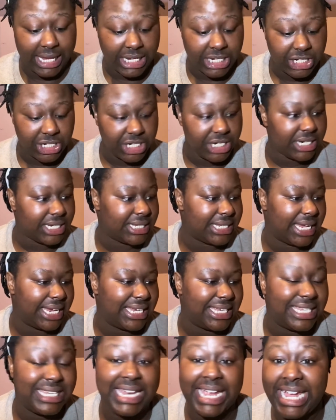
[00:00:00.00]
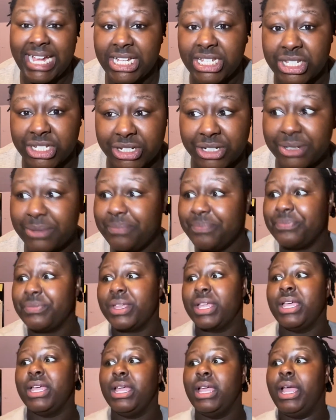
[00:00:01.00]
She is a dancer
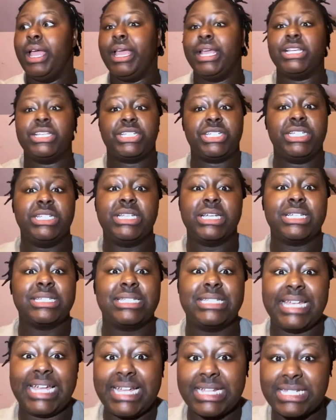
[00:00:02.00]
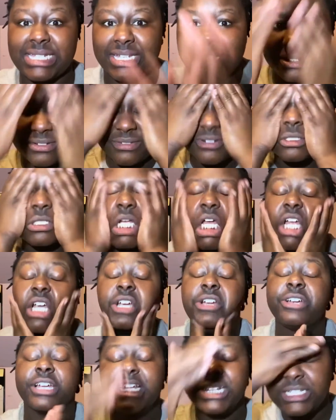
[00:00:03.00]
and she does dance covers on
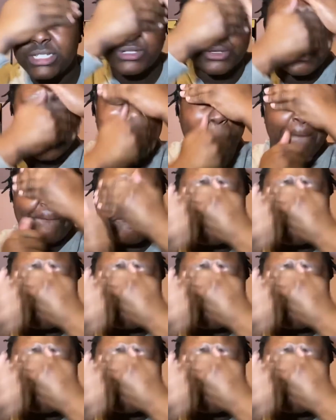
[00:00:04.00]
her Instagram.